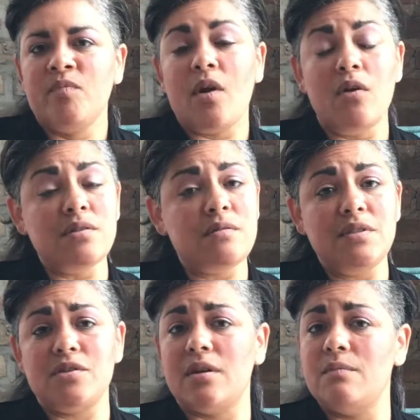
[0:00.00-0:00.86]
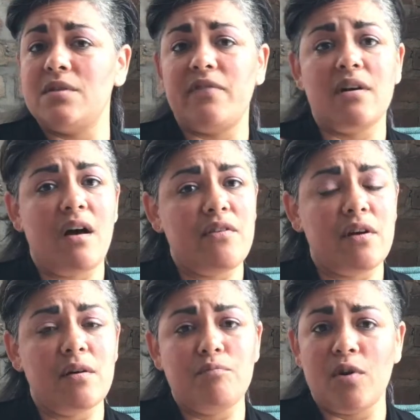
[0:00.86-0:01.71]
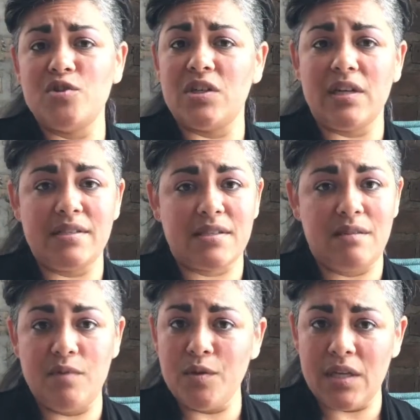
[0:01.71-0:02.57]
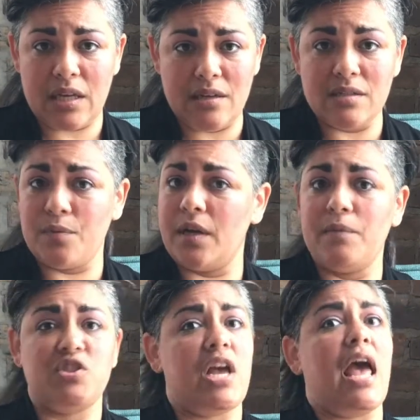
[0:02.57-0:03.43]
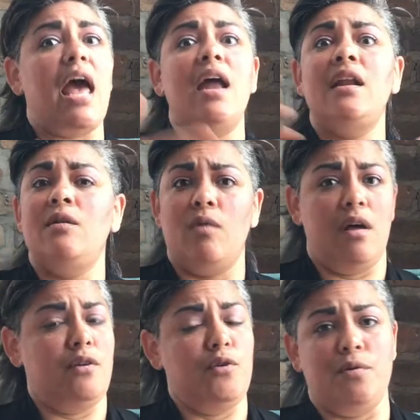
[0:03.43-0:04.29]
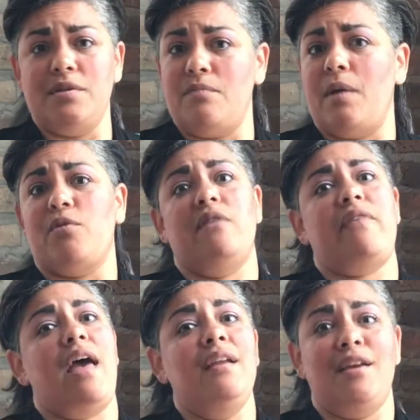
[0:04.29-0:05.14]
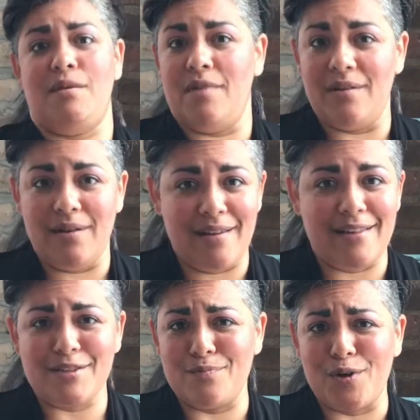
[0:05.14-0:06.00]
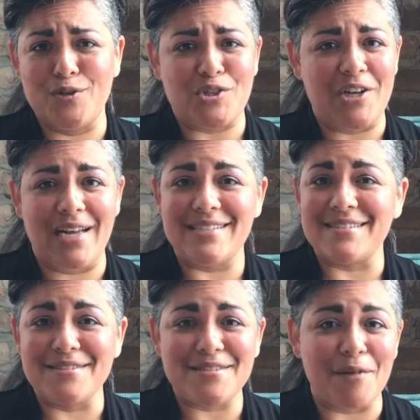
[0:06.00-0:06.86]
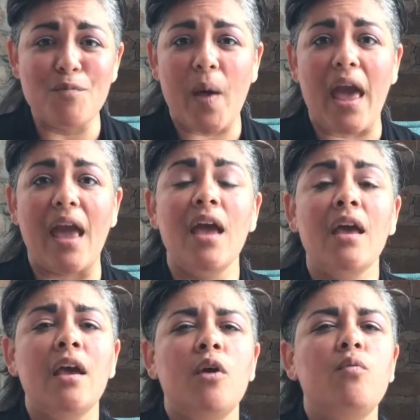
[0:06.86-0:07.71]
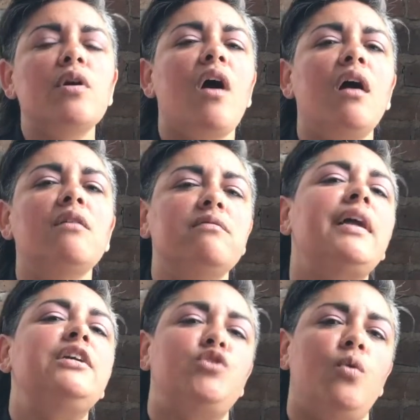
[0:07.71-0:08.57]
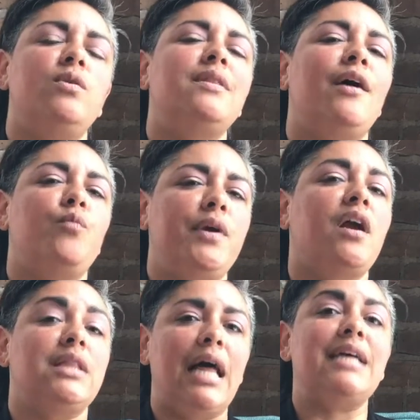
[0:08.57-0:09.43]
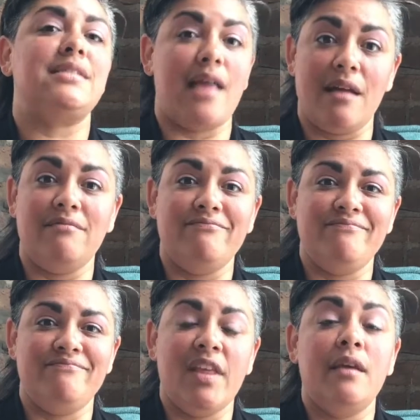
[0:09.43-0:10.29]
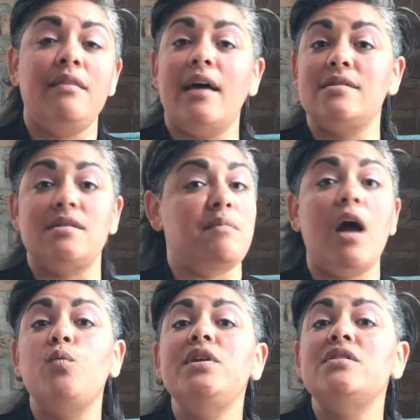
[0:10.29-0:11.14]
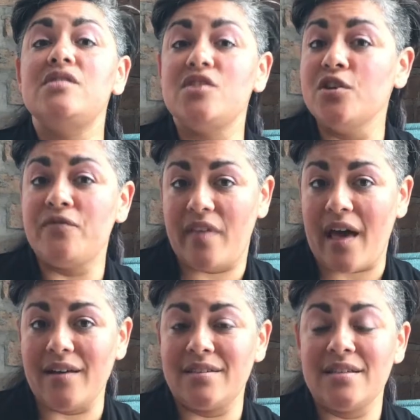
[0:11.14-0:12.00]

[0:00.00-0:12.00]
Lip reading: Also, in terms of our other marginalized communities, pretty much anyone who is a member of any community that's marginalized in some way, we're already told that we are less than, that somehow we deserve that.